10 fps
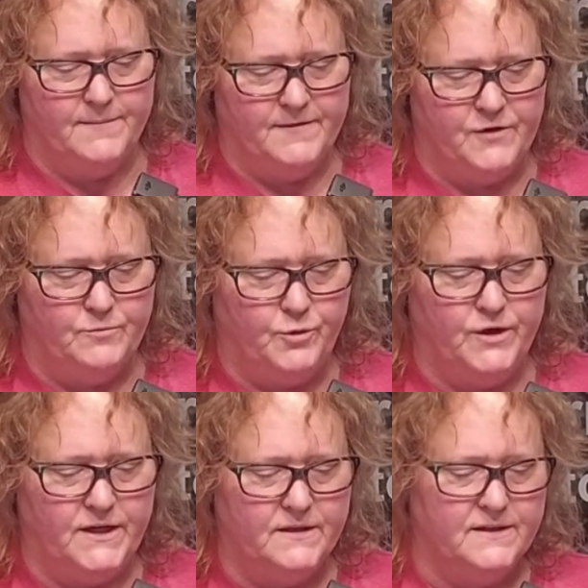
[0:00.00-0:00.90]
If you put
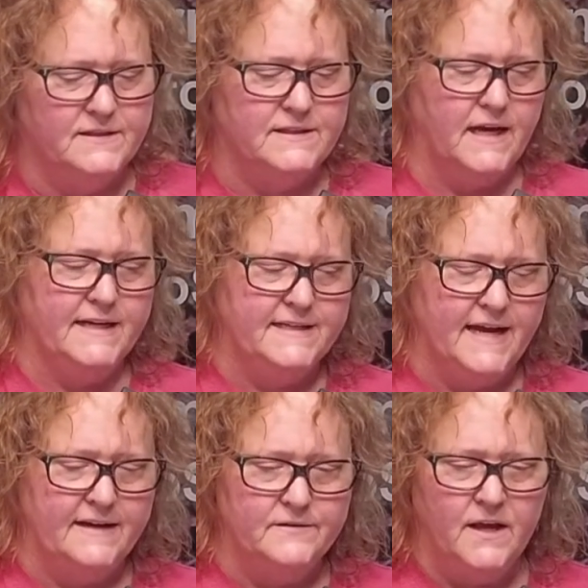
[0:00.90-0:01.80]
it this side
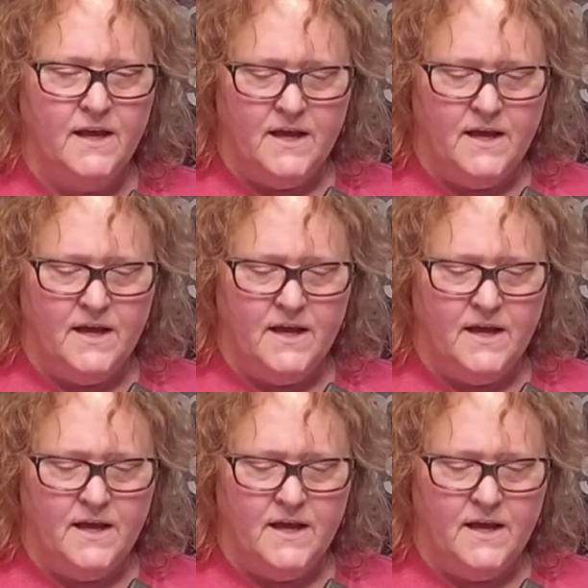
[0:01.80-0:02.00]
down,